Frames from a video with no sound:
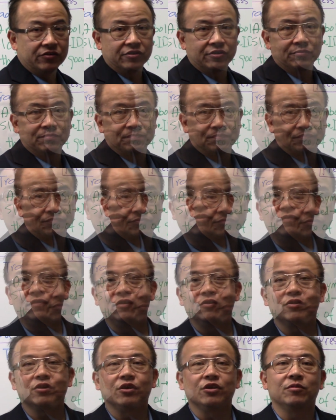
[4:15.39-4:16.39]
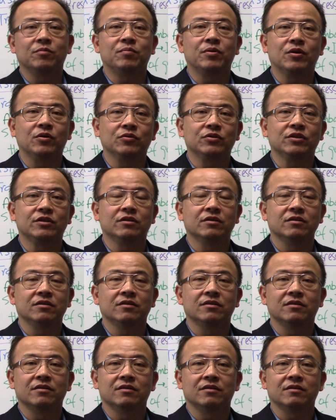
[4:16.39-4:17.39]
For example, if you're gonna post
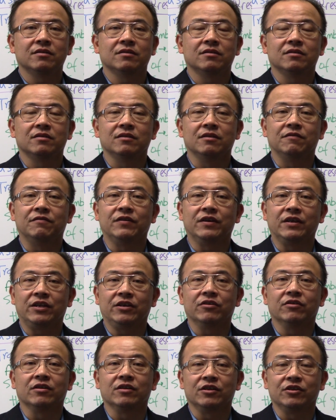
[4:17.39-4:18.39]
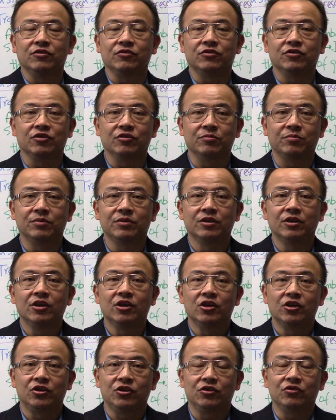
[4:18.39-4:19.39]
the video on YouTube,
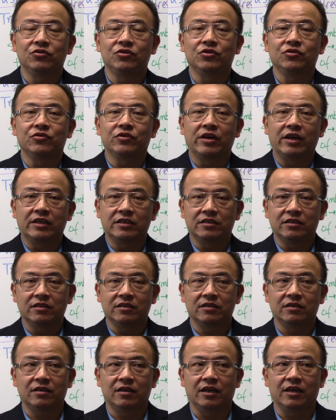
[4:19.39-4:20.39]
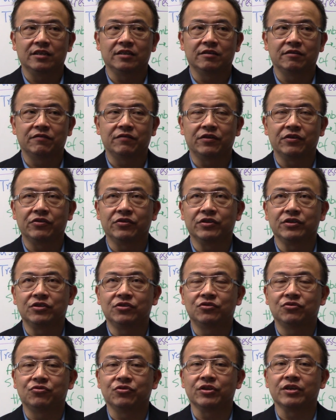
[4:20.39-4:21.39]
YouTube has a very
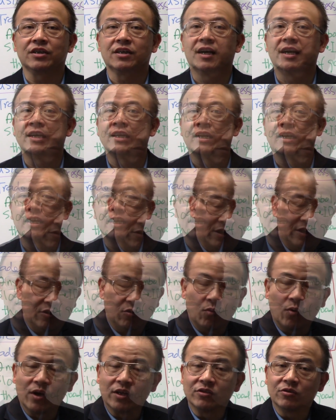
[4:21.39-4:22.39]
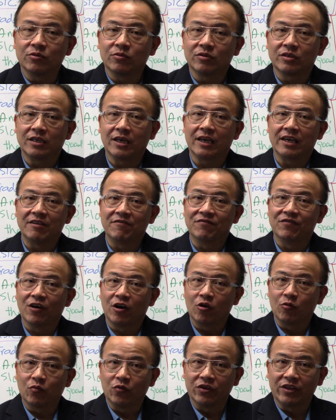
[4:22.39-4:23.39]
strict guideline. They don't want to get
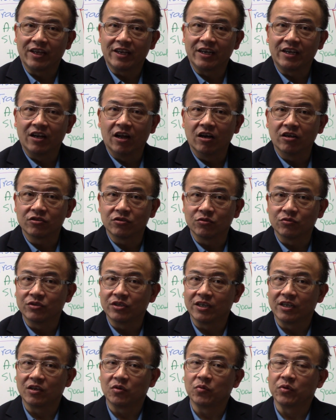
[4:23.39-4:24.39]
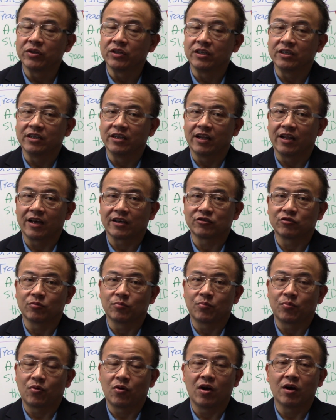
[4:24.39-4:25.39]
involved with any lawsuit dealing with intellectual
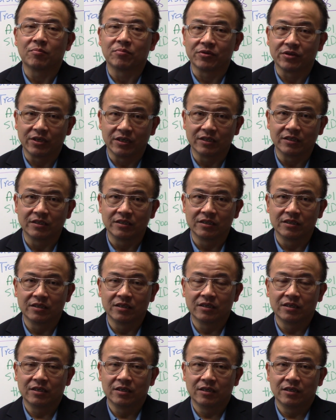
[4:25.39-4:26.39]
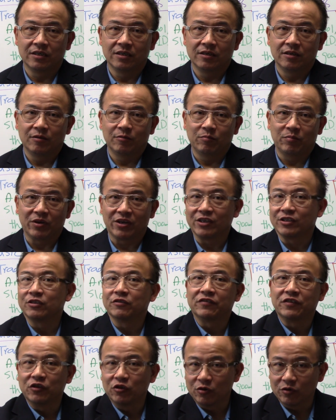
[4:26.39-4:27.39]
properties because
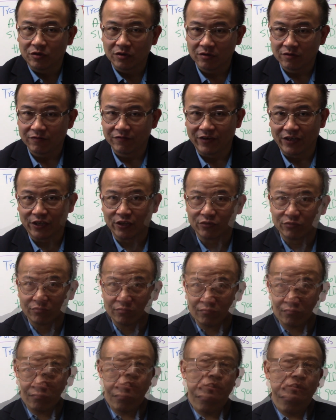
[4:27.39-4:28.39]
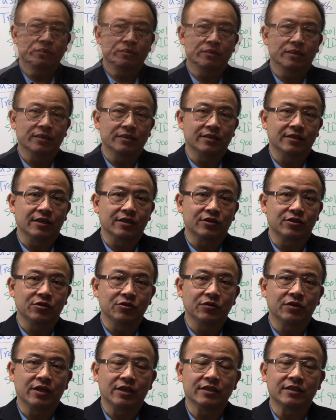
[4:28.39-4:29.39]
of your video. That's the
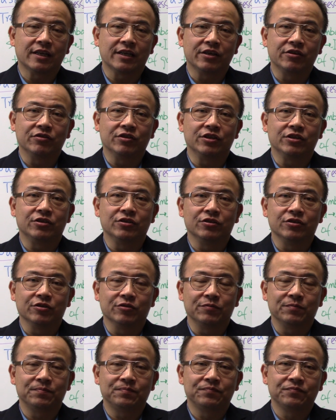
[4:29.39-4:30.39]
2 things that you need to do.